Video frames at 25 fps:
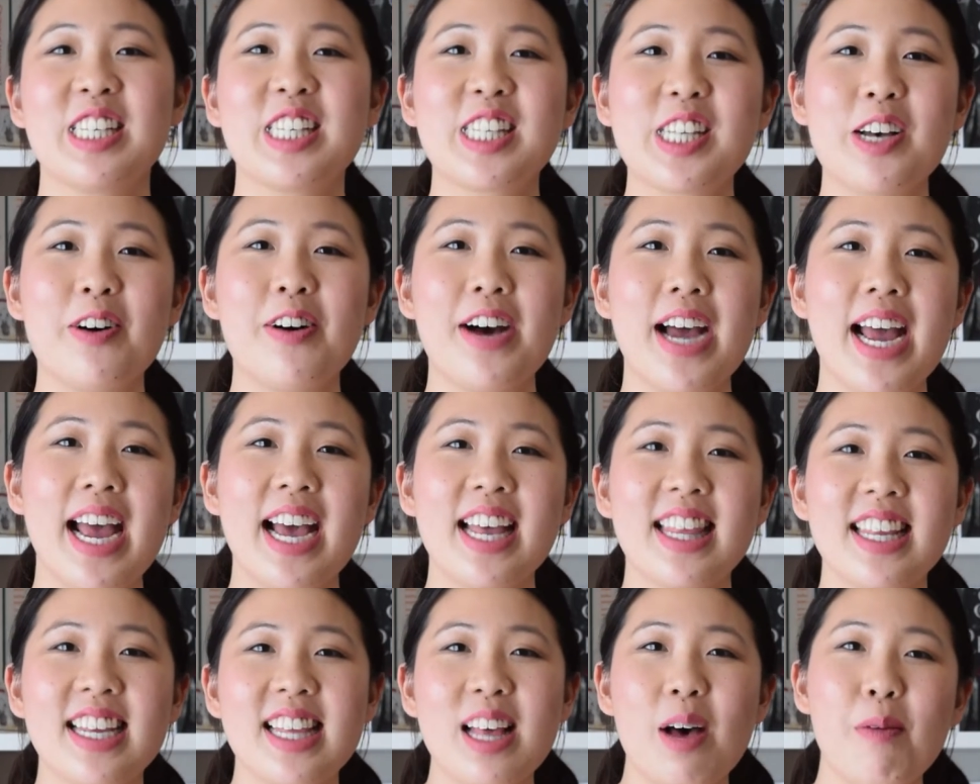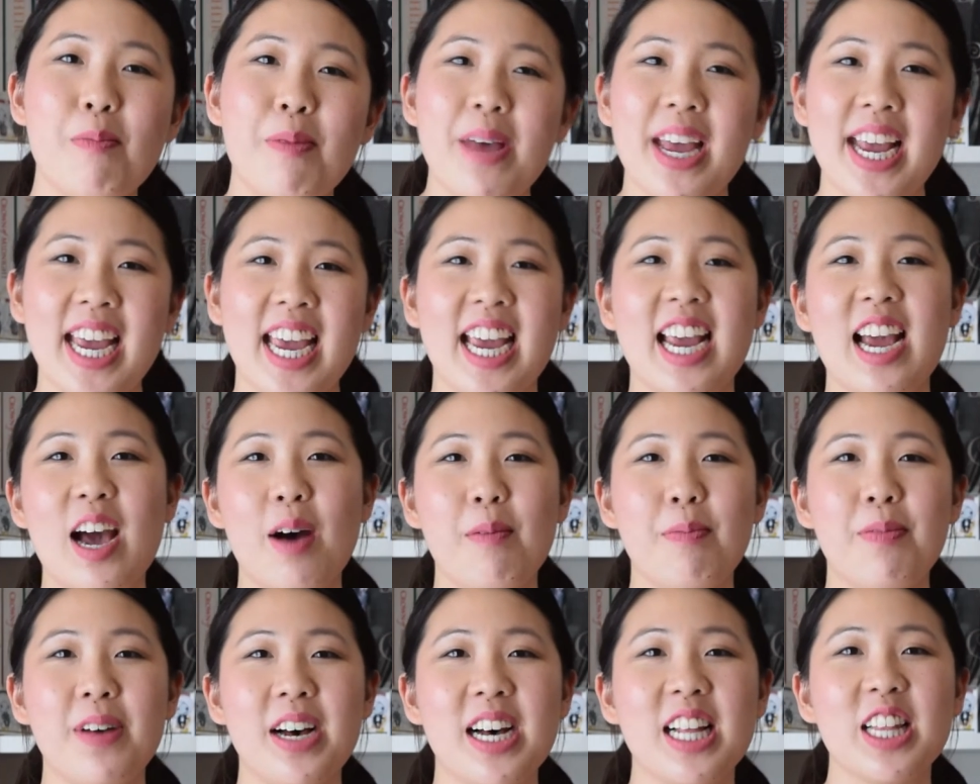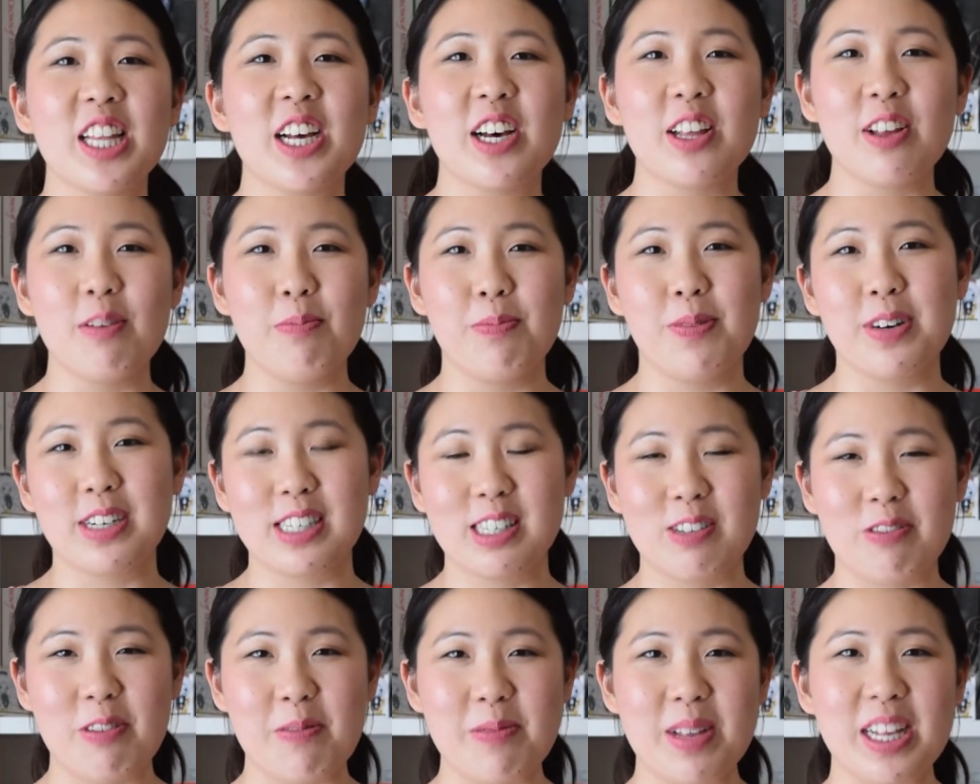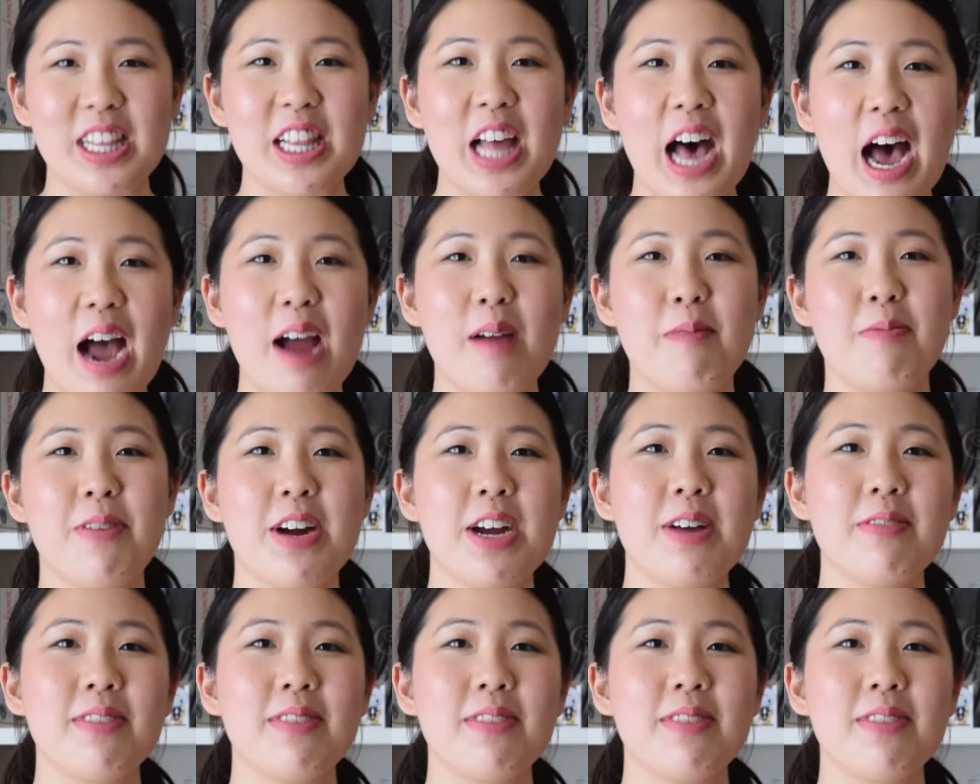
so I ended up picking up a lot of books from the library,